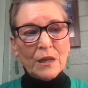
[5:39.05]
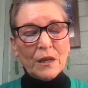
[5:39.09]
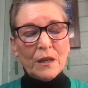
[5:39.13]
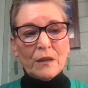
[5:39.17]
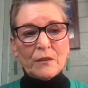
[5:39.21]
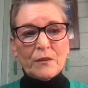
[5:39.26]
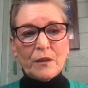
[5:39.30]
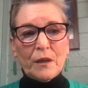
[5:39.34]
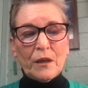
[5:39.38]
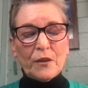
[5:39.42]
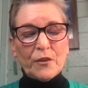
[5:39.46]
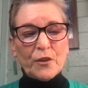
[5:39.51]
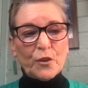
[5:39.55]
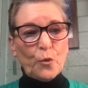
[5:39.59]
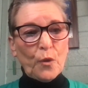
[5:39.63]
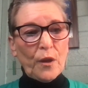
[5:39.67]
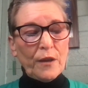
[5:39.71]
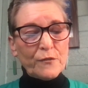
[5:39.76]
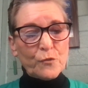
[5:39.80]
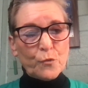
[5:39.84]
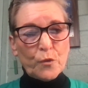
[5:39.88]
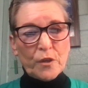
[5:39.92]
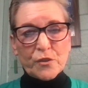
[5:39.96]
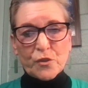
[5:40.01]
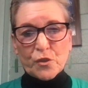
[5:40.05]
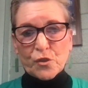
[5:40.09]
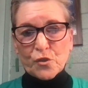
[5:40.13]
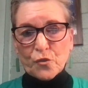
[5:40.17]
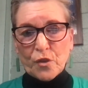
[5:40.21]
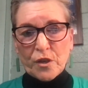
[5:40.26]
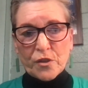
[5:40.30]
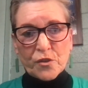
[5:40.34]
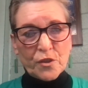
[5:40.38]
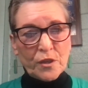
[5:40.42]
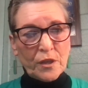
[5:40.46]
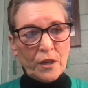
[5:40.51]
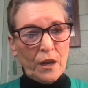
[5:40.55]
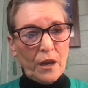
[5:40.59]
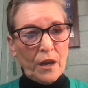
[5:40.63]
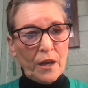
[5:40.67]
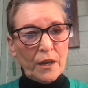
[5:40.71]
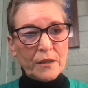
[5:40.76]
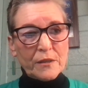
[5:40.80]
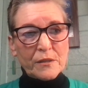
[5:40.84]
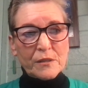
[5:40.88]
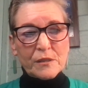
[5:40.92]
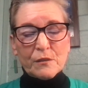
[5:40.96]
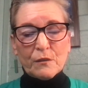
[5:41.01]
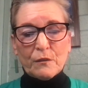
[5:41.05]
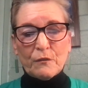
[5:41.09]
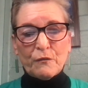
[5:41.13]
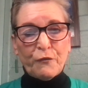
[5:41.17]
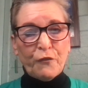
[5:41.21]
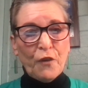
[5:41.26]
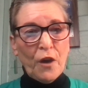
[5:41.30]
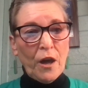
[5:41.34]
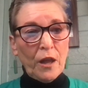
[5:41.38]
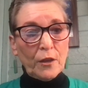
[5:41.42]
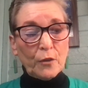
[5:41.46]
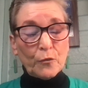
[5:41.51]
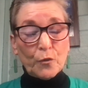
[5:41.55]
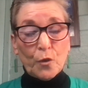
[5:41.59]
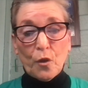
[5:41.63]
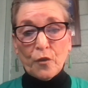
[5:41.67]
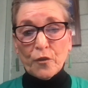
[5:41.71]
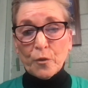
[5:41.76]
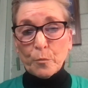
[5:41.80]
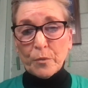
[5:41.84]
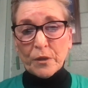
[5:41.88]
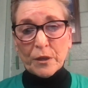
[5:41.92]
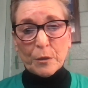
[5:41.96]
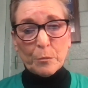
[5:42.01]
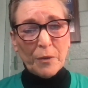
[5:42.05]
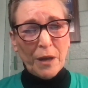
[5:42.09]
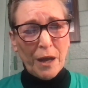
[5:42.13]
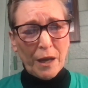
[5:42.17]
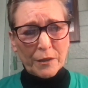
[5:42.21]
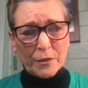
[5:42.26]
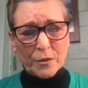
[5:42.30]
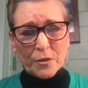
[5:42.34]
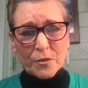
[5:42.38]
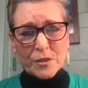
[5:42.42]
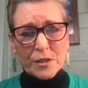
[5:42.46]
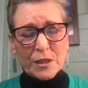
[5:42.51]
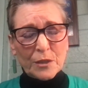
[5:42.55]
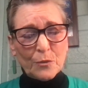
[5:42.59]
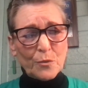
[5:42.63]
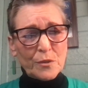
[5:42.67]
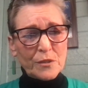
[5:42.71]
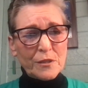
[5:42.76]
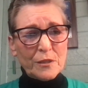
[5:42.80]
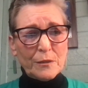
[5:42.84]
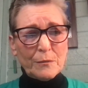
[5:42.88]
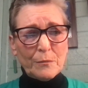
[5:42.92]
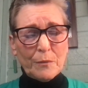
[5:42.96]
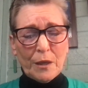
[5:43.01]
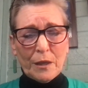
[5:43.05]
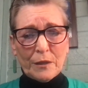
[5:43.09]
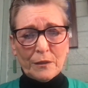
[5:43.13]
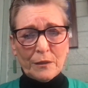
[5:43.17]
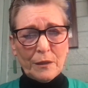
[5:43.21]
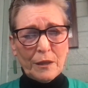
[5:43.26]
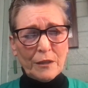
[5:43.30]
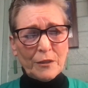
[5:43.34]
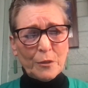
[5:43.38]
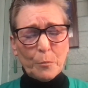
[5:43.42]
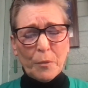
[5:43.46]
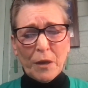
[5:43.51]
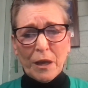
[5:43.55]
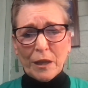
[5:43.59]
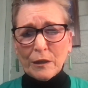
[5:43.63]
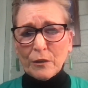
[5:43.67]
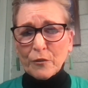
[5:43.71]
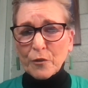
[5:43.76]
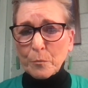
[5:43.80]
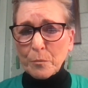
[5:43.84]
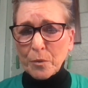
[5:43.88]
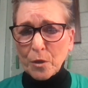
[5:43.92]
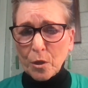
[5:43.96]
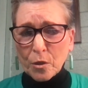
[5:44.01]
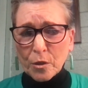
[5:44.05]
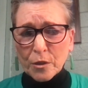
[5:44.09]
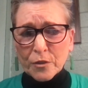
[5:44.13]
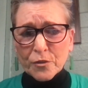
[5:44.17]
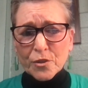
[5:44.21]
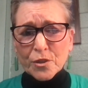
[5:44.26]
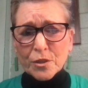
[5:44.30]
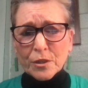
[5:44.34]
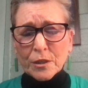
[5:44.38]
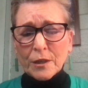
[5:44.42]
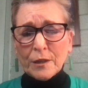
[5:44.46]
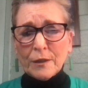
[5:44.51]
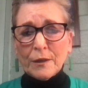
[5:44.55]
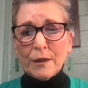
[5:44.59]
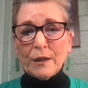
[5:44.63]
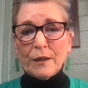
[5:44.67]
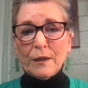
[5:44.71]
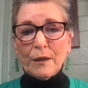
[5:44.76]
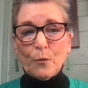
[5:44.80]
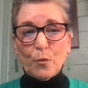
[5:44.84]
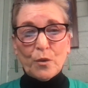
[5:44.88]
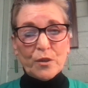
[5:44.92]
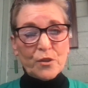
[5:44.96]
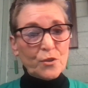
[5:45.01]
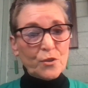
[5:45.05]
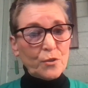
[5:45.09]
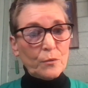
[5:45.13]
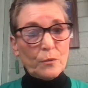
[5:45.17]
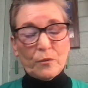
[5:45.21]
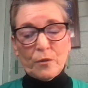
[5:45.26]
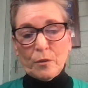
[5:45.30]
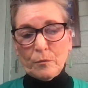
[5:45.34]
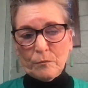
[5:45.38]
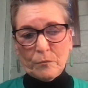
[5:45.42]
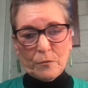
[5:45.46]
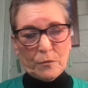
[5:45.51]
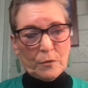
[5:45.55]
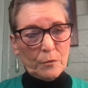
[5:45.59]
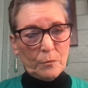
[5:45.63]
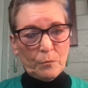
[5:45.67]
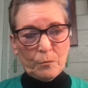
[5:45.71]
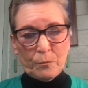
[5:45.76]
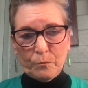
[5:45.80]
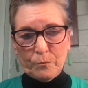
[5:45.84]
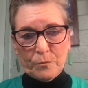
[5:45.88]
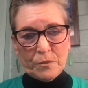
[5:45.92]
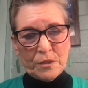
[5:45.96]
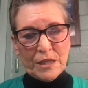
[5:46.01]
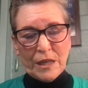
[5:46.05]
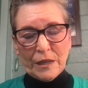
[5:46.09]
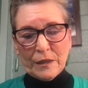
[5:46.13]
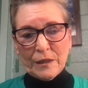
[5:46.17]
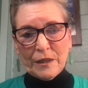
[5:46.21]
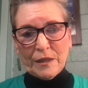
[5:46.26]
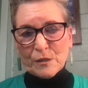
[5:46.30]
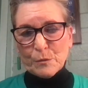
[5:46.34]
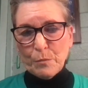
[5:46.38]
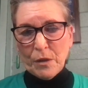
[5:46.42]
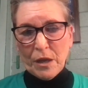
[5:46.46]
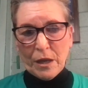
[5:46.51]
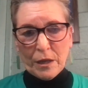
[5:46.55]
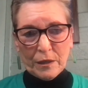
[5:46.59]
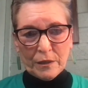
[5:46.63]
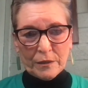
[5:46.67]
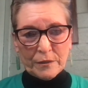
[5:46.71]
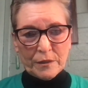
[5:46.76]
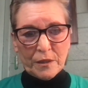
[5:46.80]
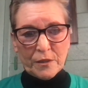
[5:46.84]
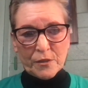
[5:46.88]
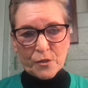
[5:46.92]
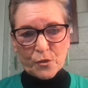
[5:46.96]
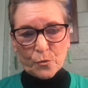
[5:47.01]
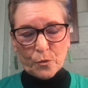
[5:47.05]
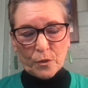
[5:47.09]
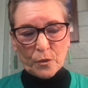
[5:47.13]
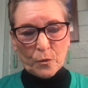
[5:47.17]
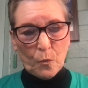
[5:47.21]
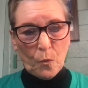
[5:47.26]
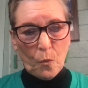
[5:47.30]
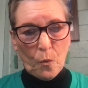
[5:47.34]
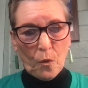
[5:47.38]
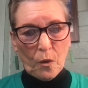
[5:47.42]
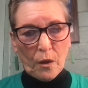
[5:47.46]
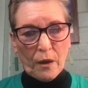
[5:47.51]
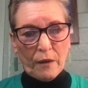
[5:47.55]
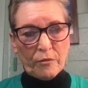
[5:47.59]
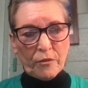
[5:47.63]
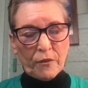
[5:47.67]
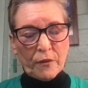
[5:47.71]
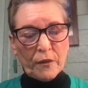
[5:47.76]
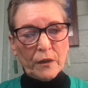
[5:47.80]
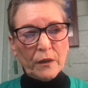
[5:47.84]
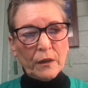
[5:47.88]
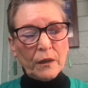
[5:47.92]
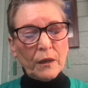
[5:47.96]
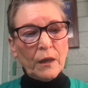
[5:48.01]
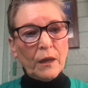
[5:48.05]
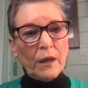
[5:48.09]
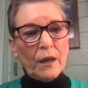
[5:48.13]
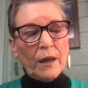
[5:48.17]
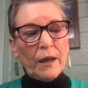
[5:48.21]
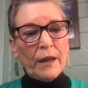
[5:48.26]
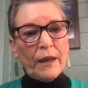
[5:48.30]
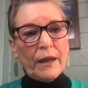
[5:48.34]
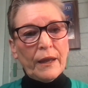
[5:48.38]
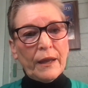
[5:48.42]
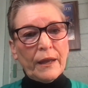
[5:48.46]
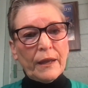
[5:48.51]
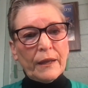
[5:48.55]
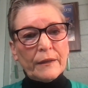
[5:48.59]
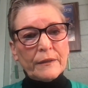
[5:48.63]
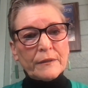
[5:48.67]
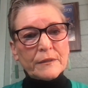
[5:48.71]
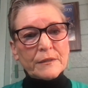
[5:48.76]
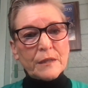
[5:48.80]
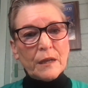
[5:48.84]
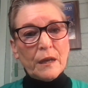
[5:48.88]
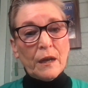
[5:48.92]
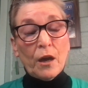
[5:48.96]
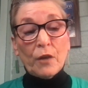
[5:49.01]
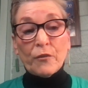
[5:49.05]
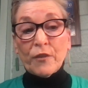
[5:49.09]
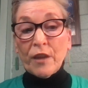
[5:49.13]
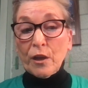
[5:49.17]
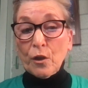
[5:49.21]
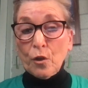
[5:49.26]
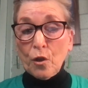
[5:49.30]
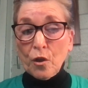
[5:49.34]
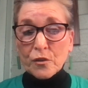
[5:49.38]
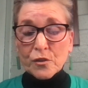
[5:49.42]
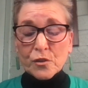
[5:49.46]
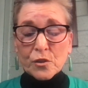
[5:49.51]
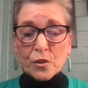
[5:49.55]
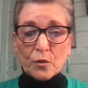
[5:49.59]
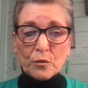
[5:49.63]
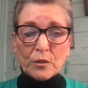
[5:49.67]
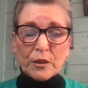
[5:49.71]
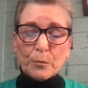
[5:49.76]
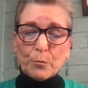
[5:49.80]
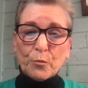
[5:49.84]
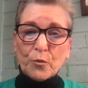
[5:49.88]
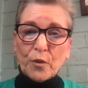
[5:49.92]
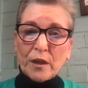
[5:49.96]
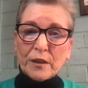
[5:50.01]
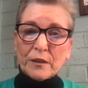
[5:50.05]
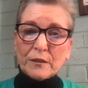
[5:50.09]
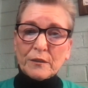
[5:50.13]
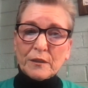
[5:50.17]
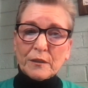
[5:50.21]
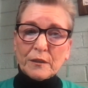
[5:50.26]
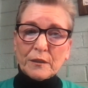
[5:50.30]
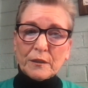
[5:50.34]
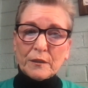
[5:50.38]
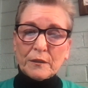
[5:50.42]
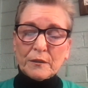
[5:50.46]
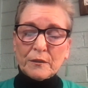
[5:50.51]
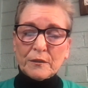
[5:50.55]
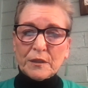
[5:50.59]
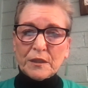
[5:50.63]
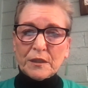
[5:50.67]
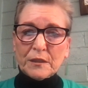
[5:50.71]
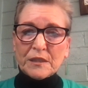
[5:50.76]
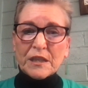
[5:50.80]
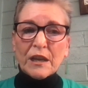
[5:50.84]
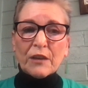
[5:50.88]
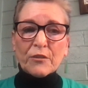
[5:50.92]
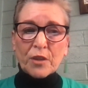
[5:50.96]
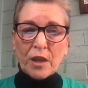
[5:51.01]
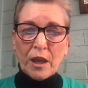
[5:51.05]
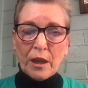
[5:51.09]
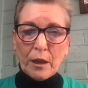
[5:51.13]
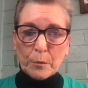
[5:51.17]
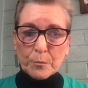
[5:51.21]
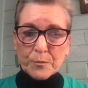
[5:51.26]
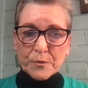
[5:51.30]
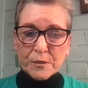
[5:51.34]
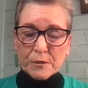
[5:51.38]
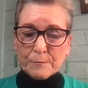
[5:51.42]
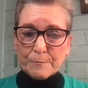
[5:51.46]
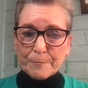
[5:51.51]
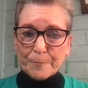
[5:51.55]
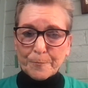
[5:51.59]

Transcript: The Graves registration guys followed all the big battles. He was at the Battle of the Bulge, which the deadliest battle in the history of the war, I think. And they also liberated the death camps.